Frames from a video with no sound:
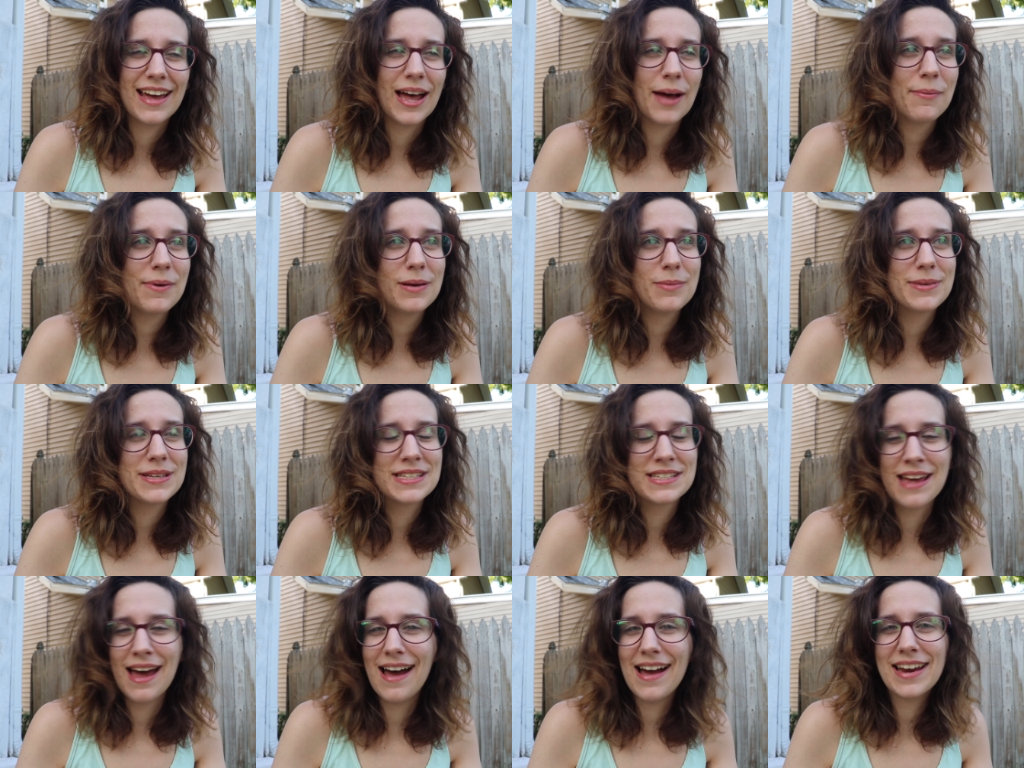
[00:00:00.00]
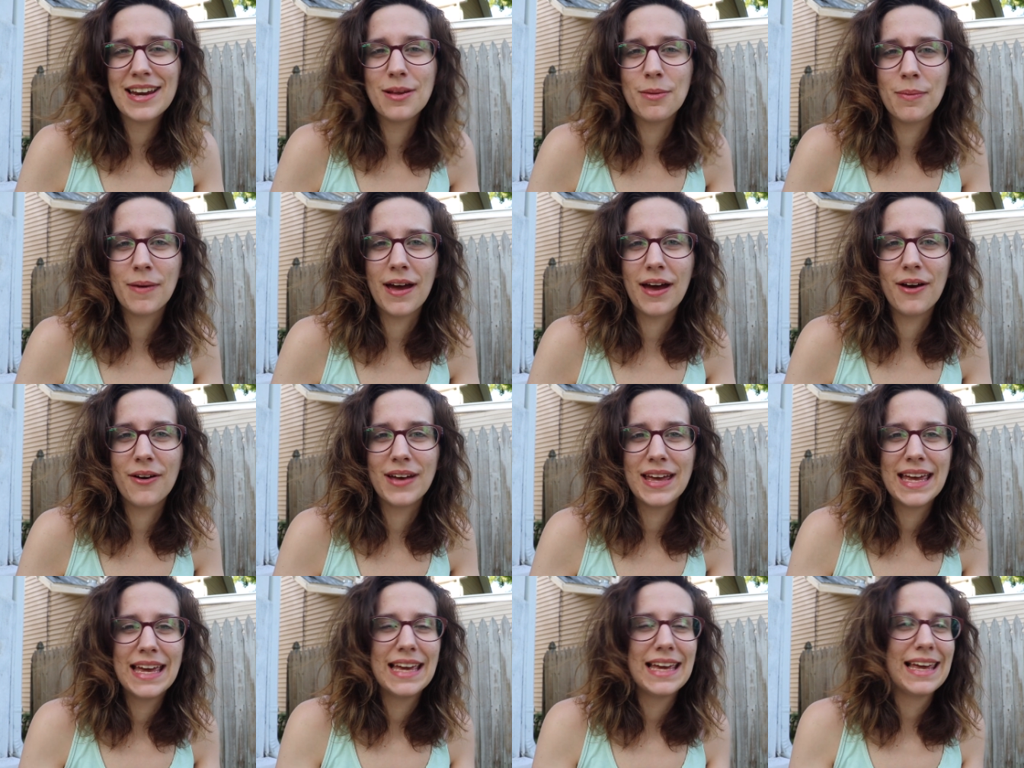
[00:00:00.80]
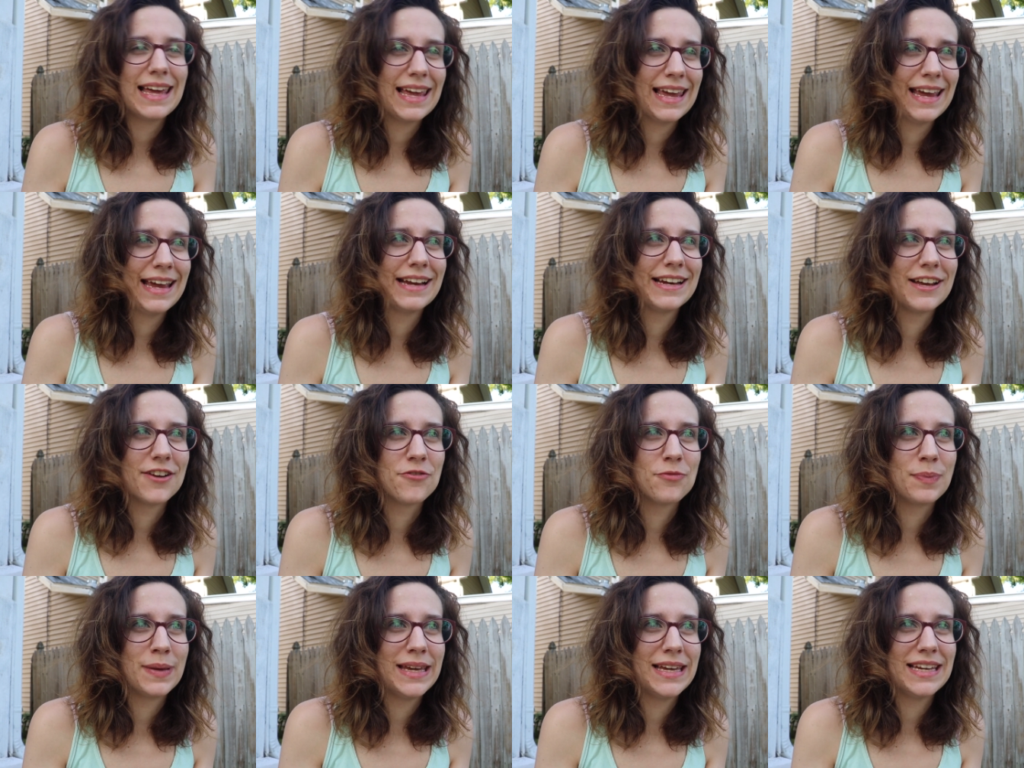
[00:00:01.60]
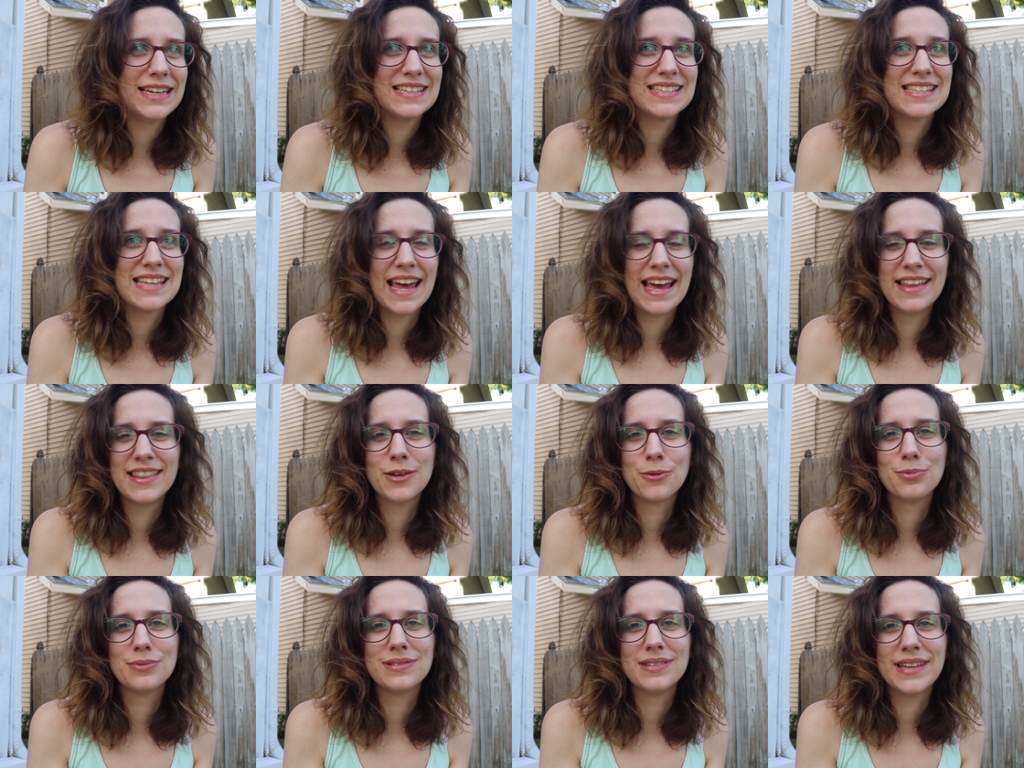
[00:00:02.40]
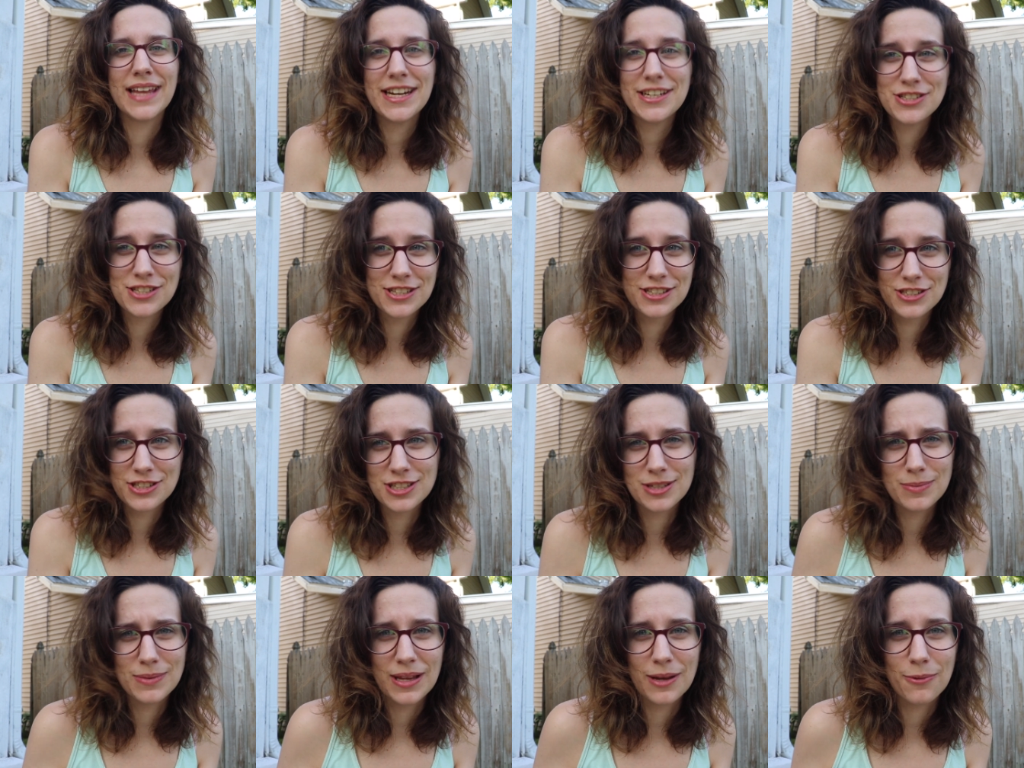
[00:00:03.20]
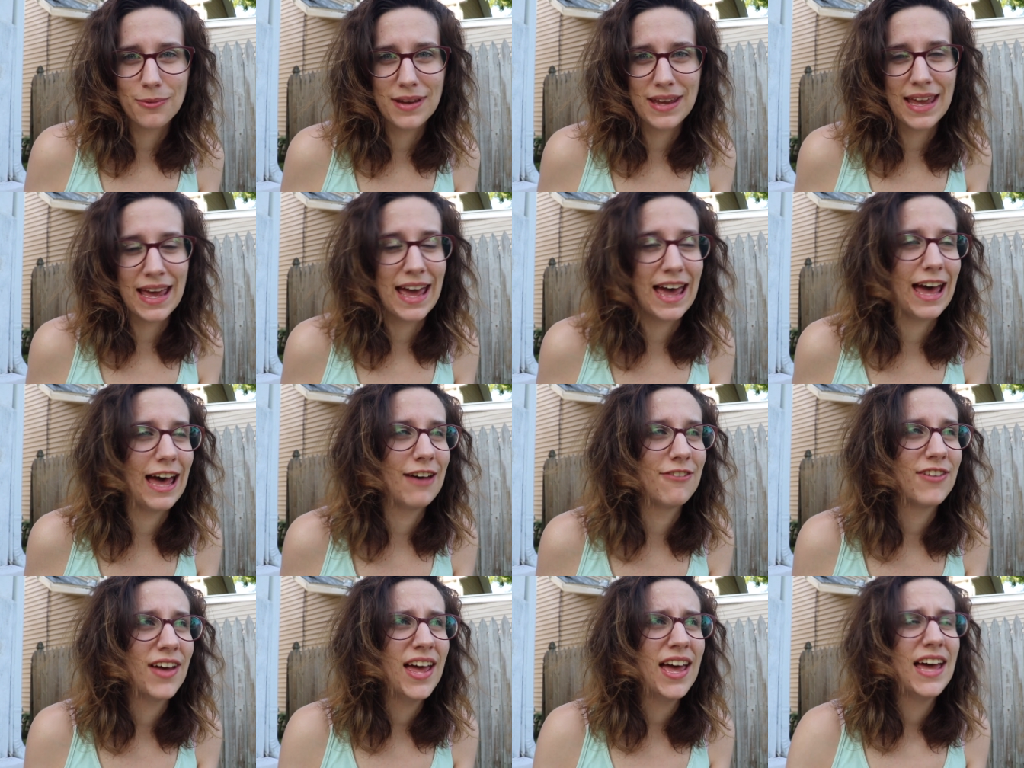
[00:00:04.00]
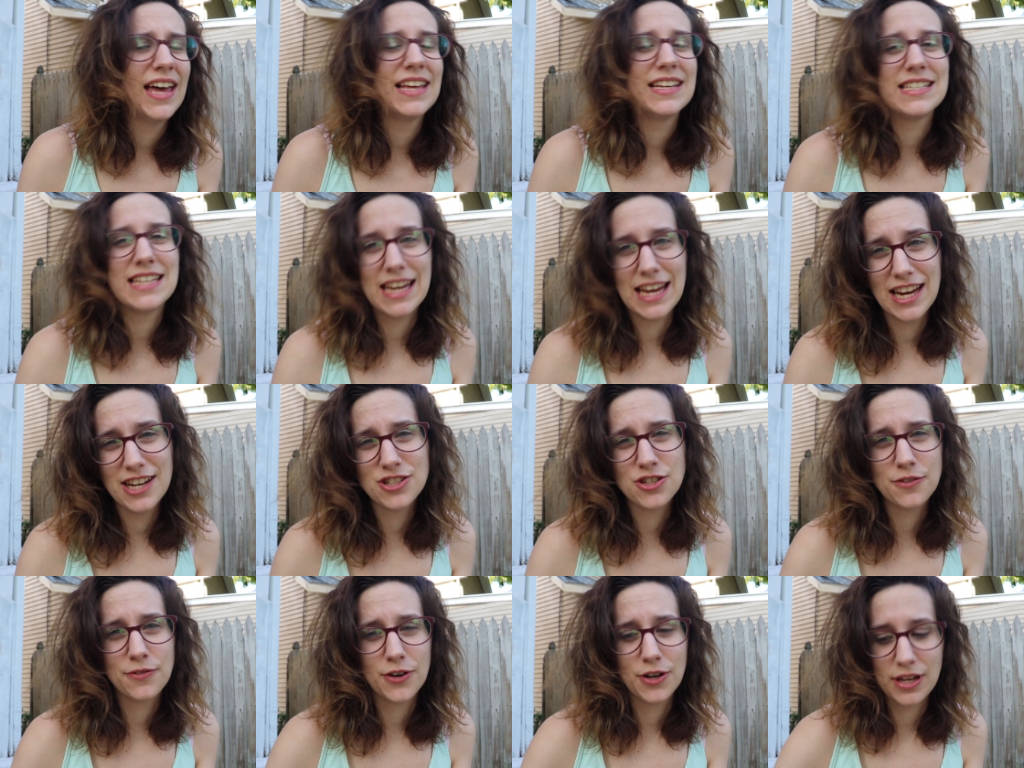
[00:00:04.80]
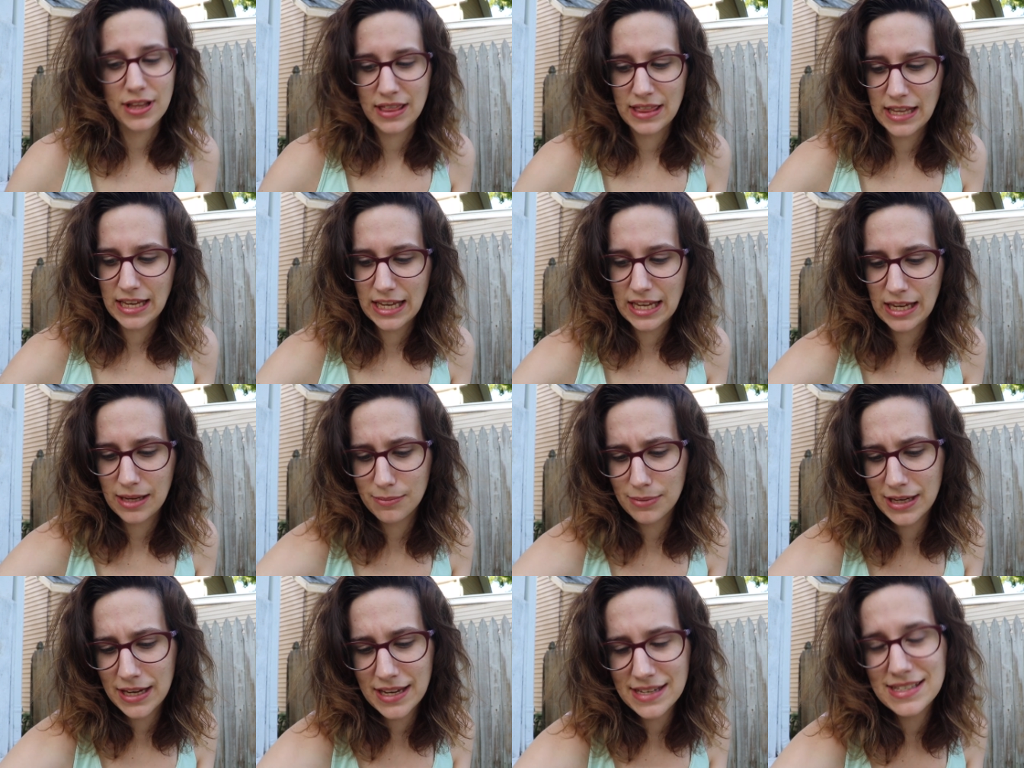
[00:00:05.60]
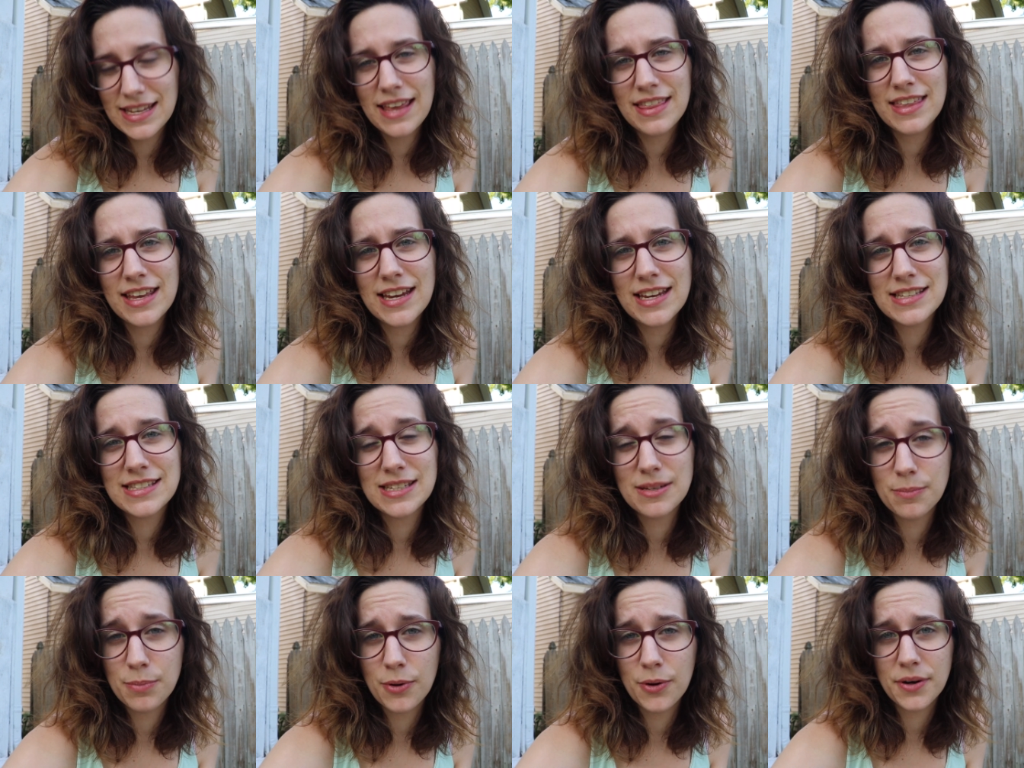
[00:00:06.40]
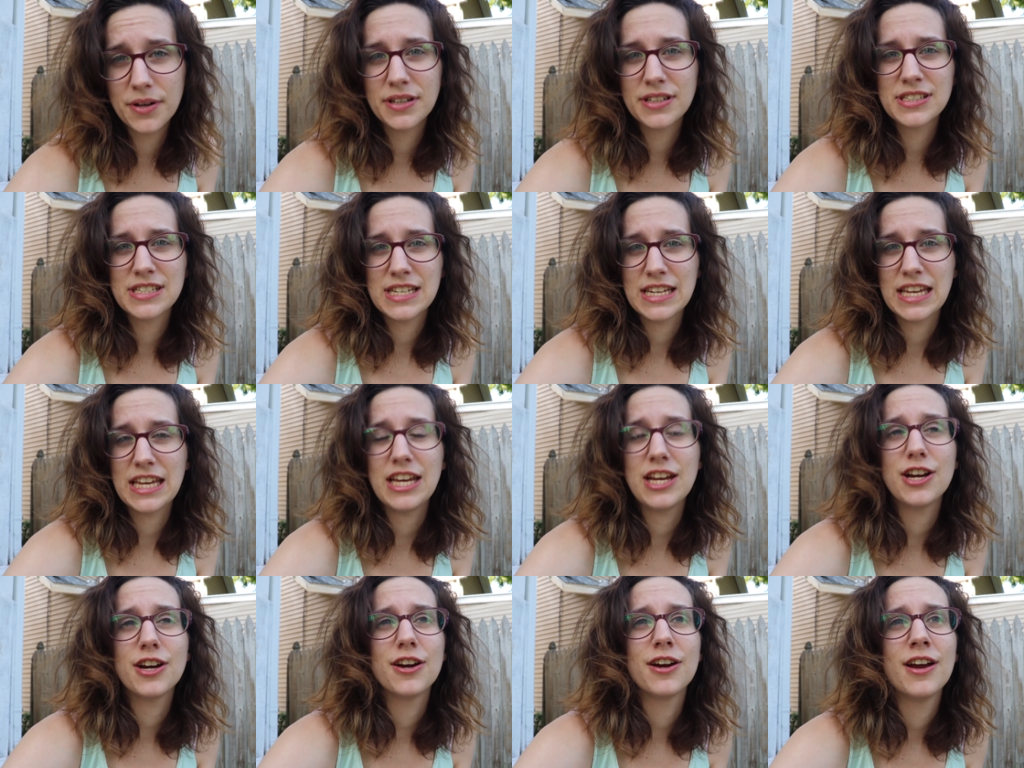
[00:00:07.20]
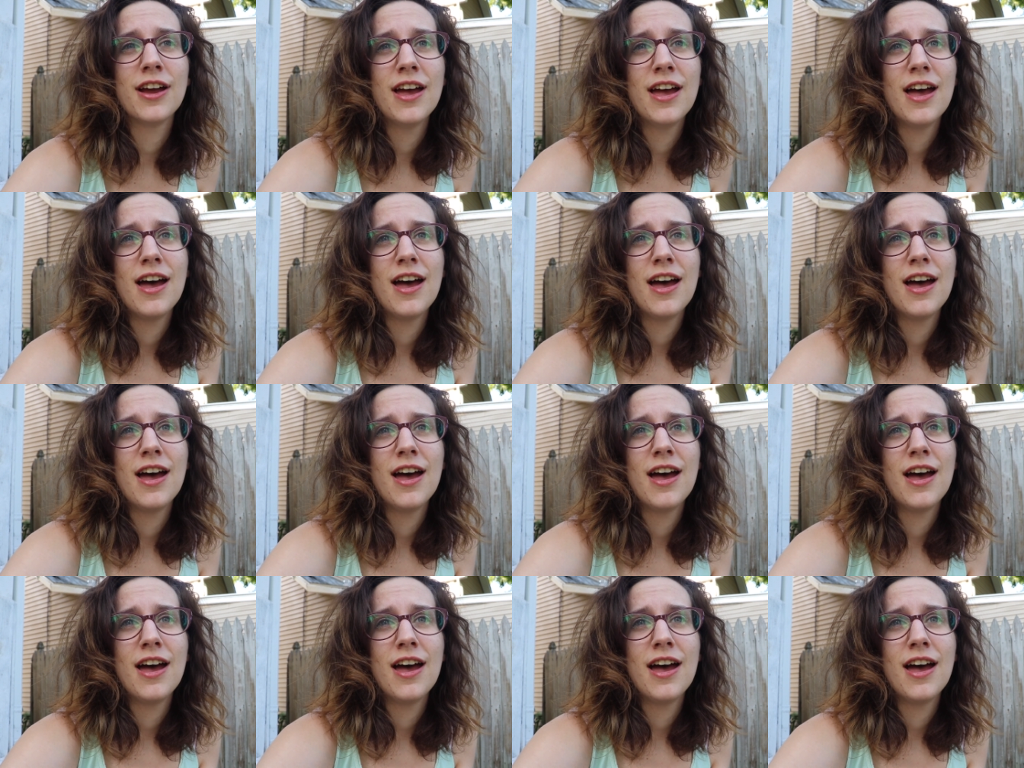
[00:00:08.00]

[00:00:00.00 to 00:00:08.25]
I'm going to be talking about E N F Ps and the relationship that we have to introverted thinking, because I think it's important to hear